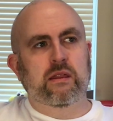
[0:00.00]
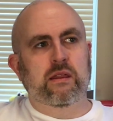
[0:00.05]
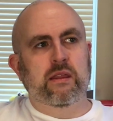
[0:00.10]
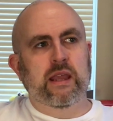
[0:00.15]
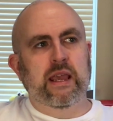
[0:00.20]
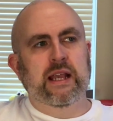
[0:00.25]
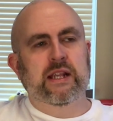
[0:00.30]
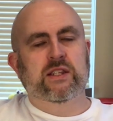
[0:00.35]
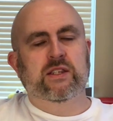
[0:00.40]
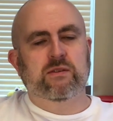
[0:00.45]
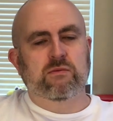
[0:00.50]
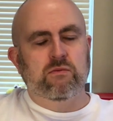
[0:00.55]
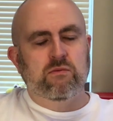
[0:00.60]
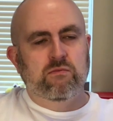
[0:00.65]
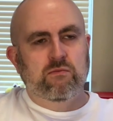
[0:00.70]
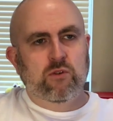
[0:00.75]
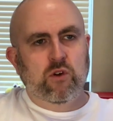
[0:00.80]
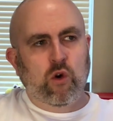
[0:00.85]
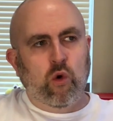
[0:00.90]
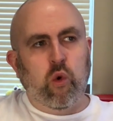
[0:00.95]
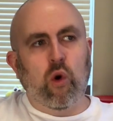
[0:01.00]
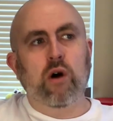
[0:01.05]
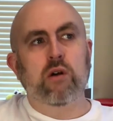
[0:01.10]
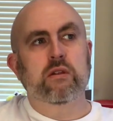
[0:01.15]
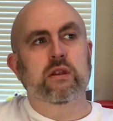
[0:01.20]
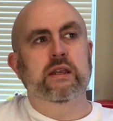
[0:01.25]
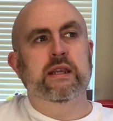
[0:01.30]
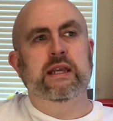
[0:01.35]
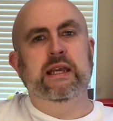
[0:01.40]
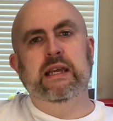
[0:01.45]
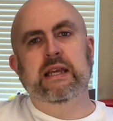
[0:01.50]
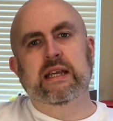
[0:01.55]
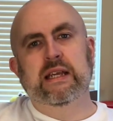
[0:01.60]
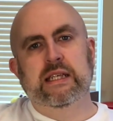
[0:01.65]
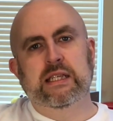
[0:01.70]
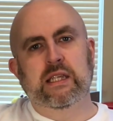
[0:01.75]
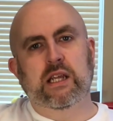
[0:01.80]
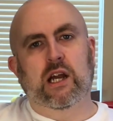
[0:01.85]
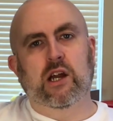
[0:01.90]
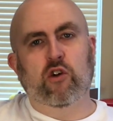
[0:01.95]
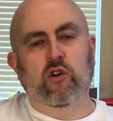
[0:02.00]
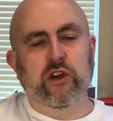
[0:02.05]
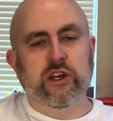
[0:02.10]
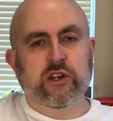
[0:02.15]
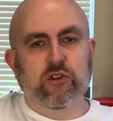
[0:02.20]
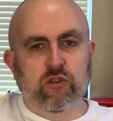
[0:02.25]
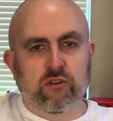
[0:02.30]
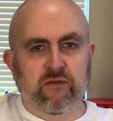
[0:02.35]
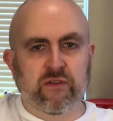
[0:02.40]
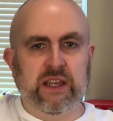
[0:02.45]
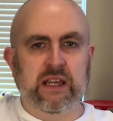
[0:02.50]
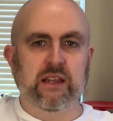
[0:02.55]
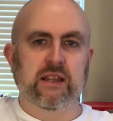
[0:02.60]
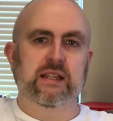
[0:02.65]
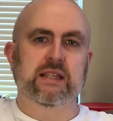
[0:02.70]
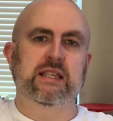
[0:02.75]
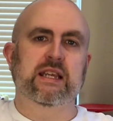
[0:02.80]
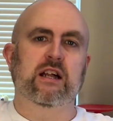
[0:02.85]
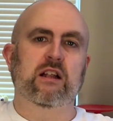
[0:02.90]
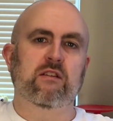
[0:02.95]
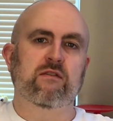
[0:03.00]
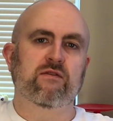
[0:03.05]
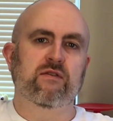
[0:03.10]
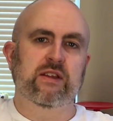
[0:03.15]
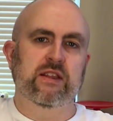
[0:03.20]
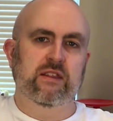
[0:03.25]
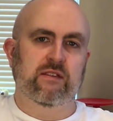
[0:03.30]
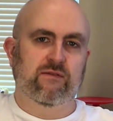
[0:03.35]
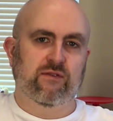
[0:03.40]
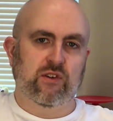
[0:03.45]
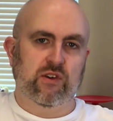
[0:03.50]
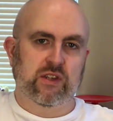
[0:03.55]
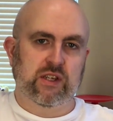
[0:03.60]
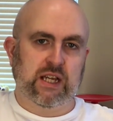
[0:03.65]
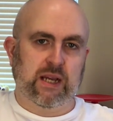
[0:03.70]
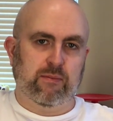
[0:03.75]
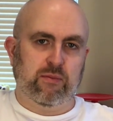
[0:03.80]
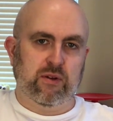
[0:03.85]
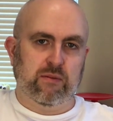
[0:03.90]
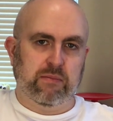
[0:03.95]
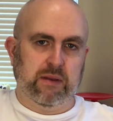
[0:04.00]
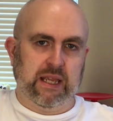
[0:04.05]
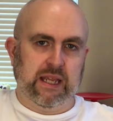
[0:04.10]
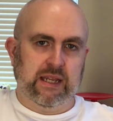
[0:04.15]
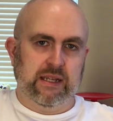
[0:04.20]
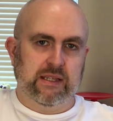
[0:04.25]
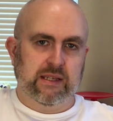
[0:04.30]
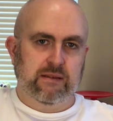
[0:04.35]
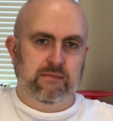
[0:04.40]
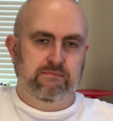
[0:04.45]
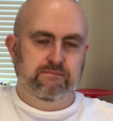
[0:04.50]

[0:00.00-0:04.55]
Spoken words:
its quality is not going to reveal itself in the first couple of plays.